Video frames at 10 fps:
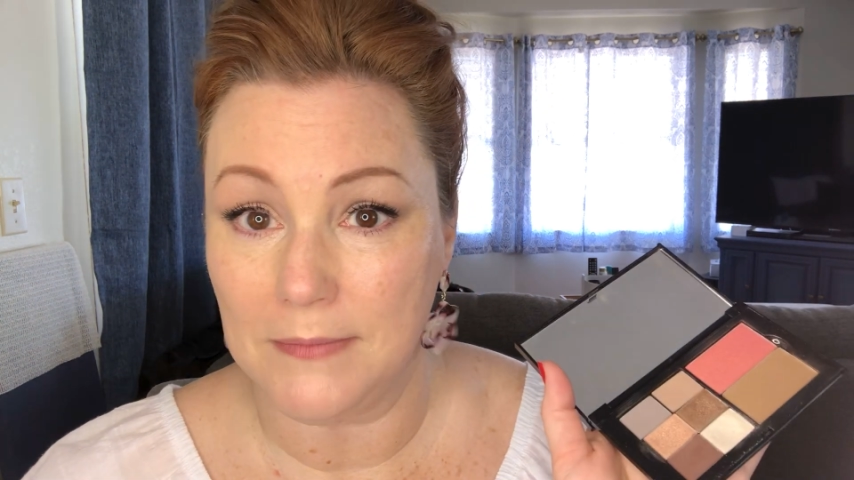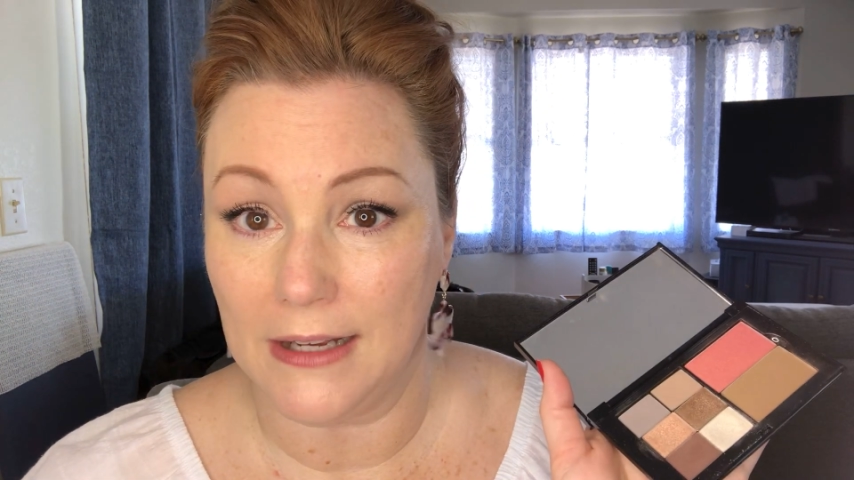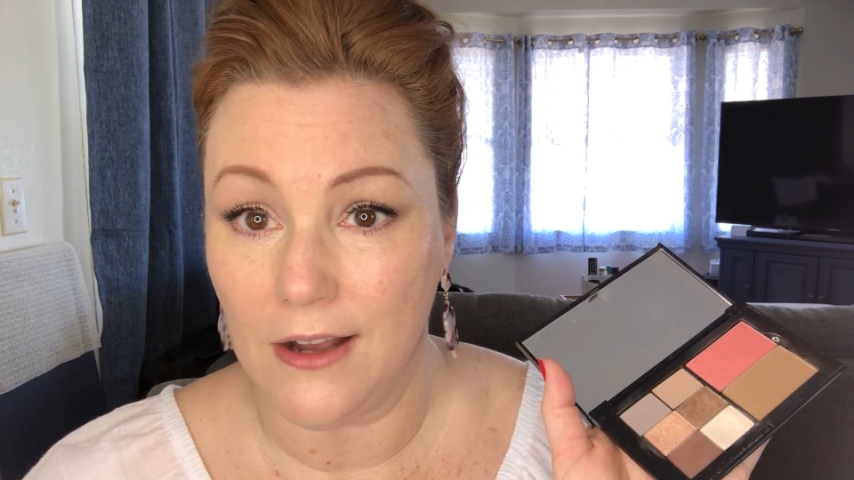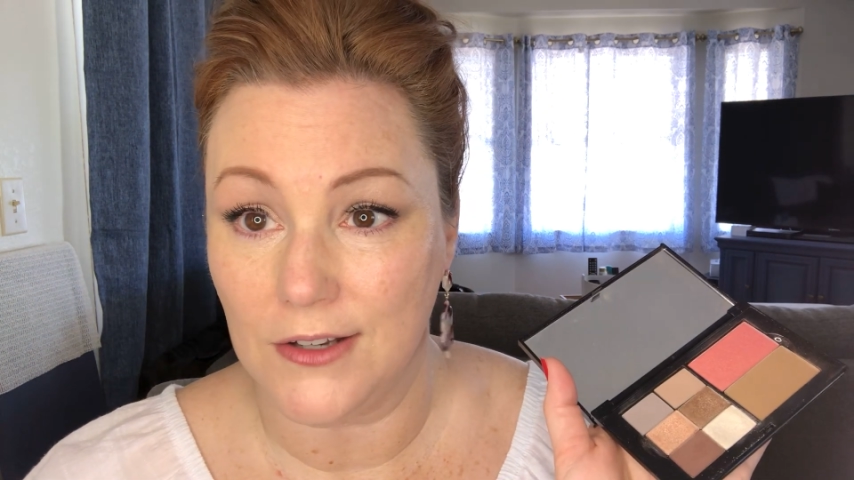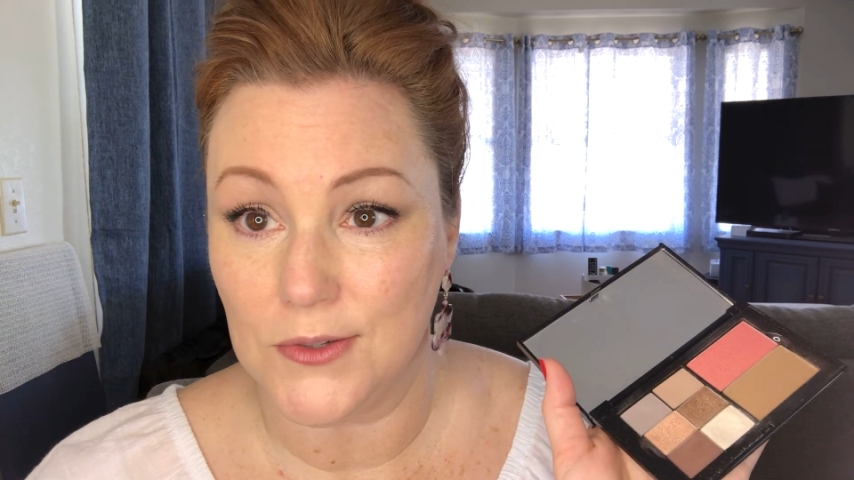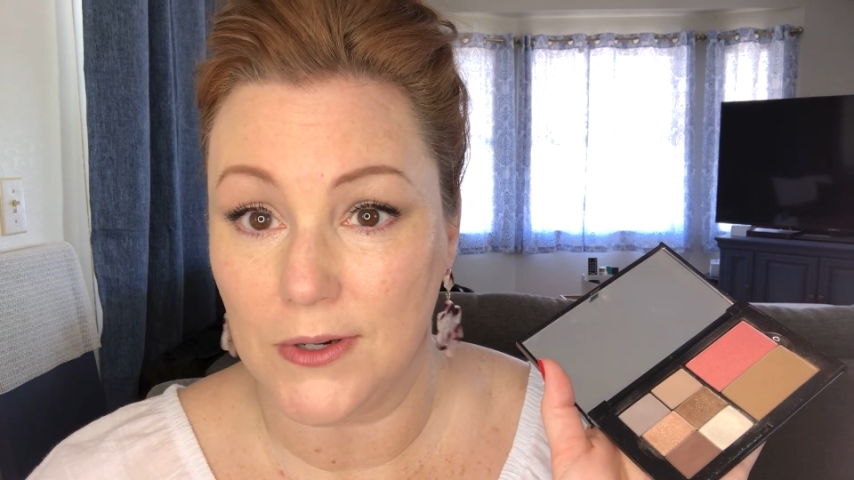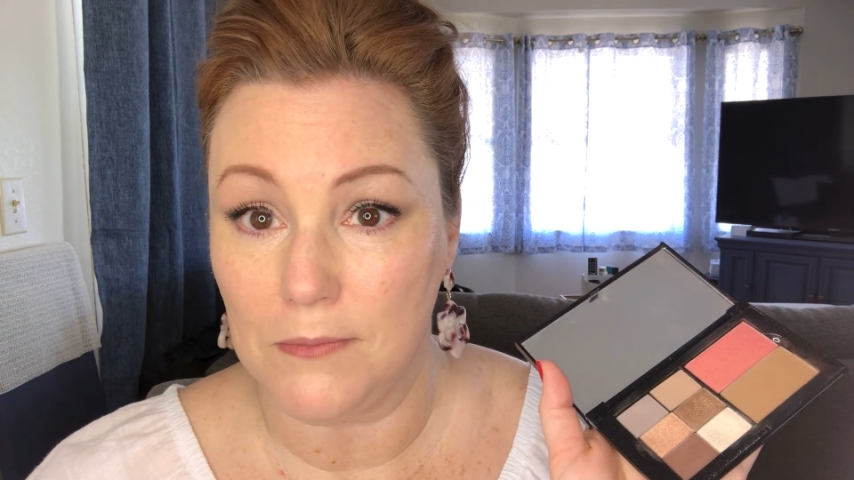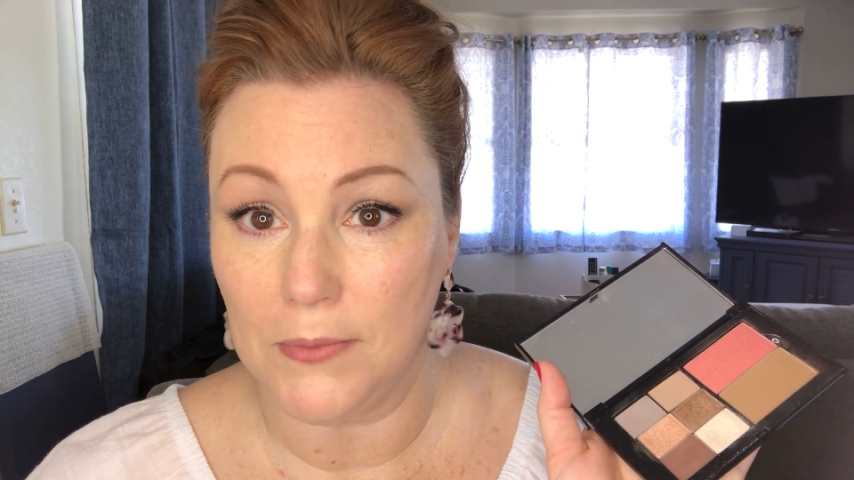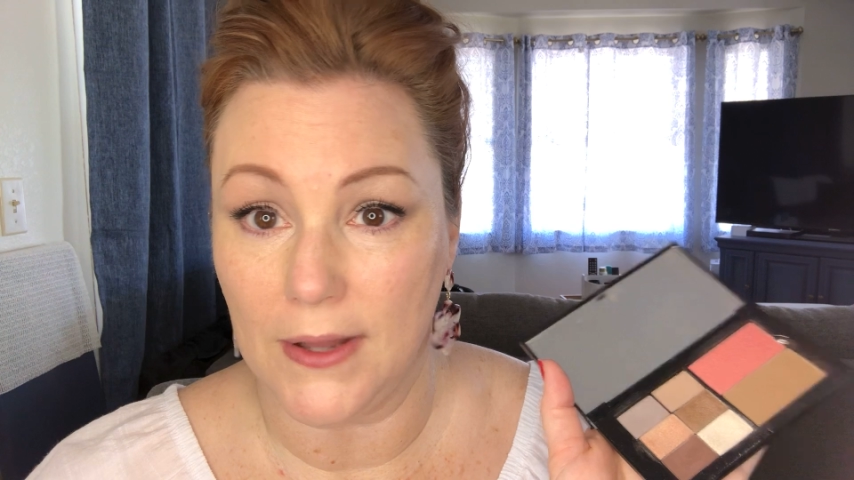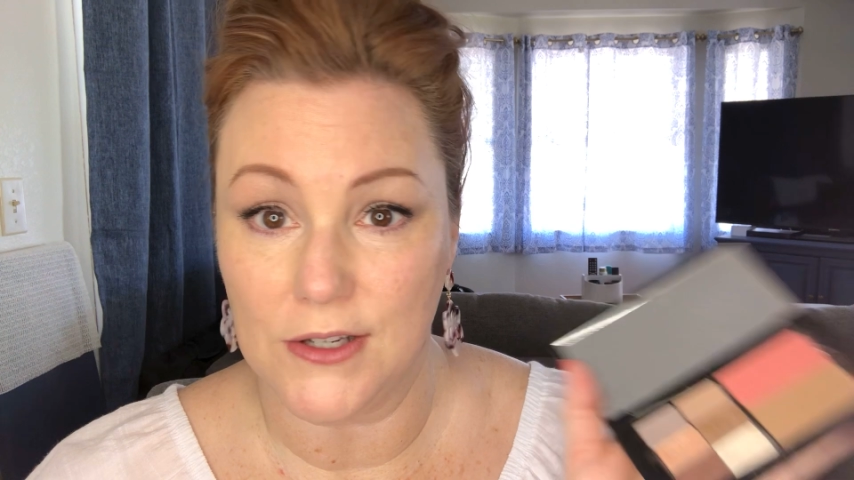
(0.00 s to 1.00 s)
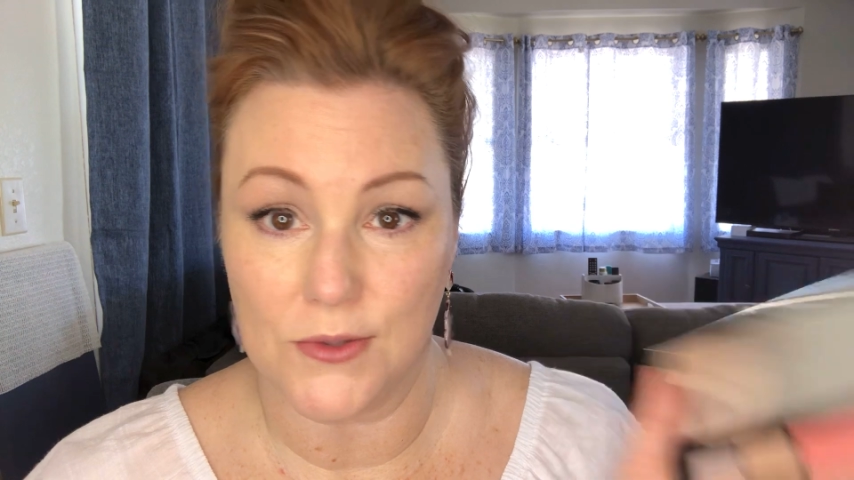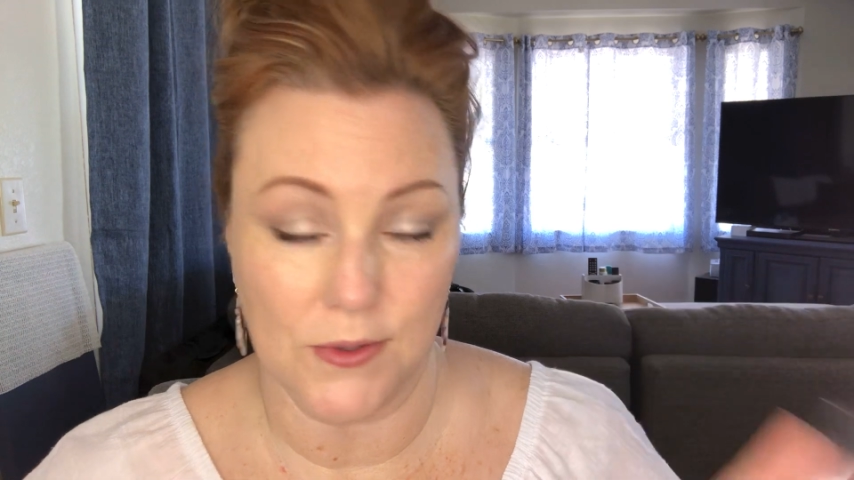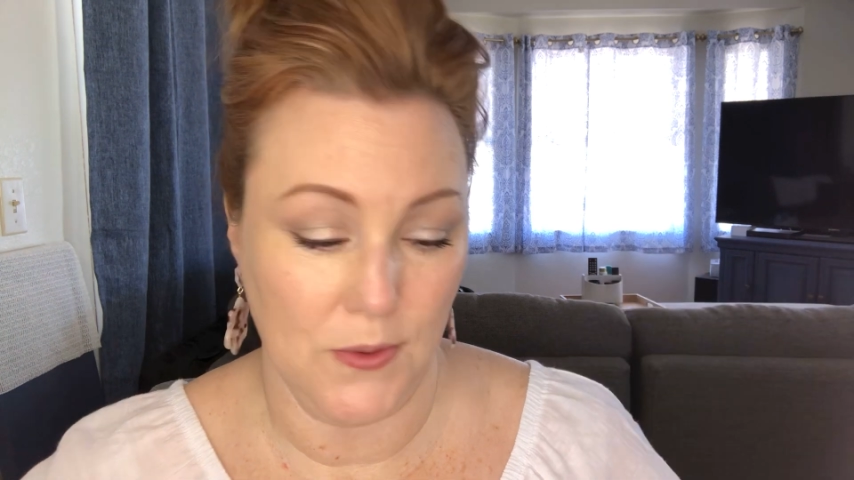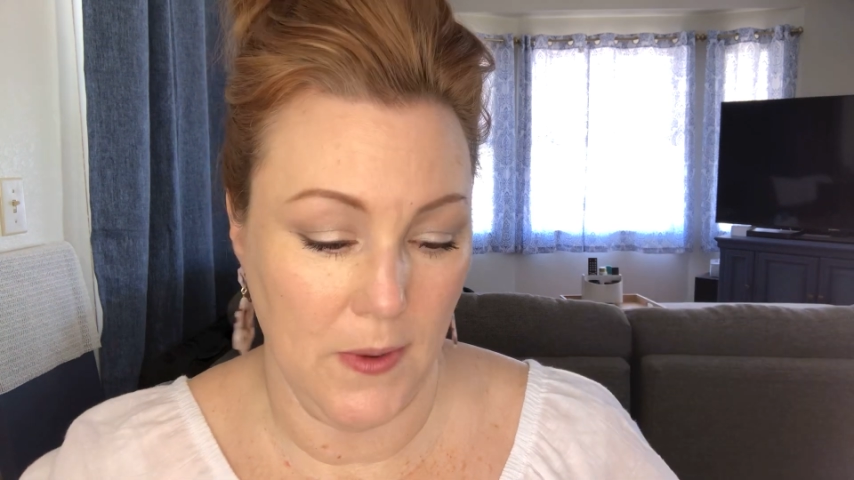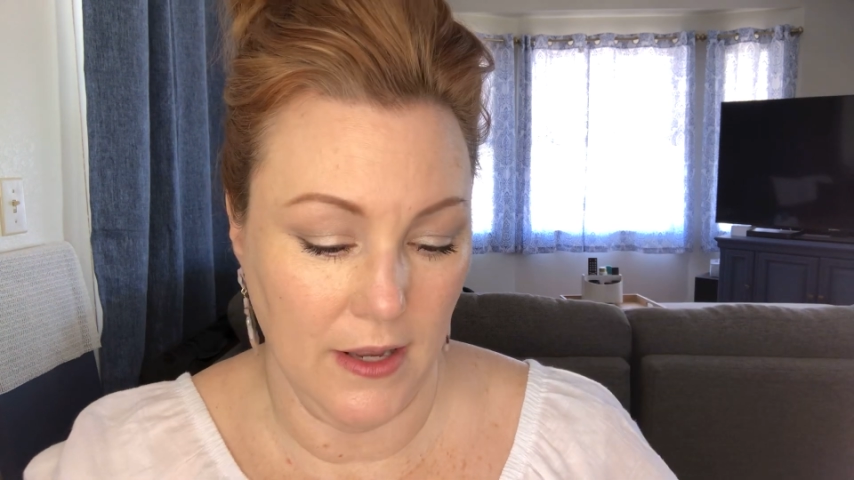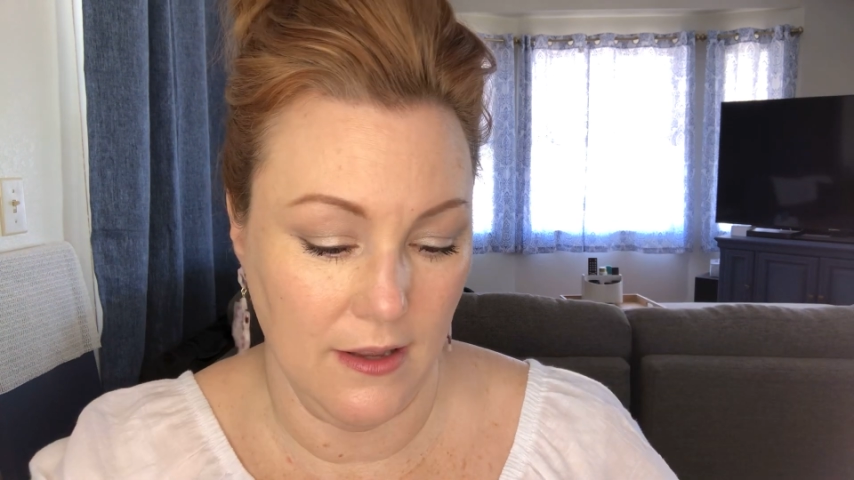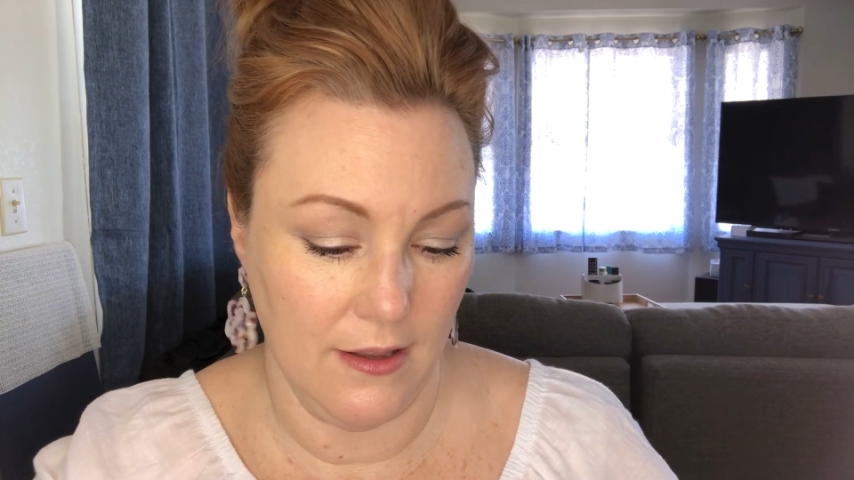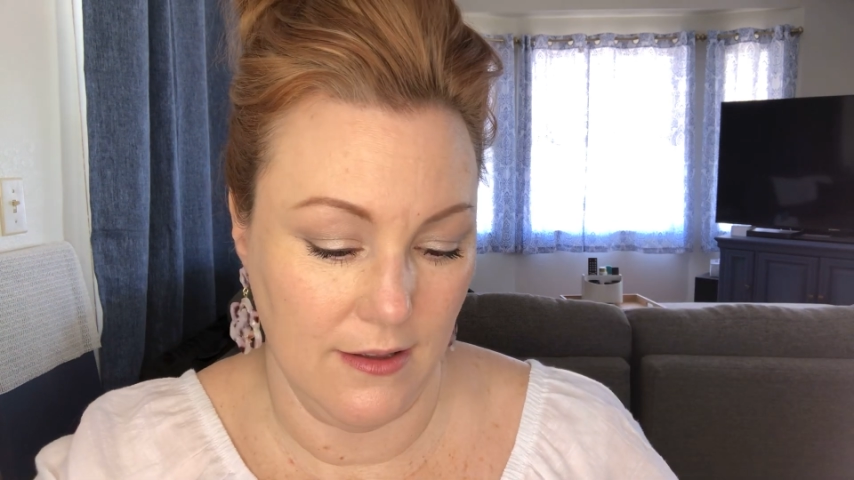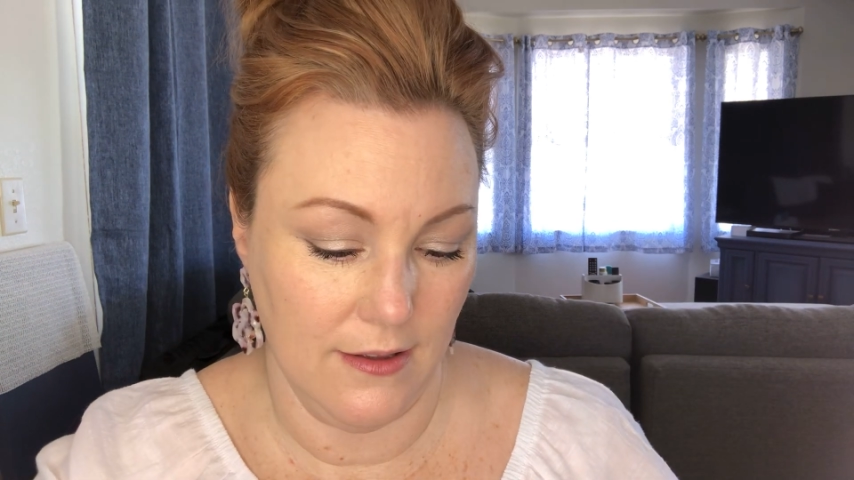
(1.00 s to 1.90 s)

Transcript: my contour and blush real quick.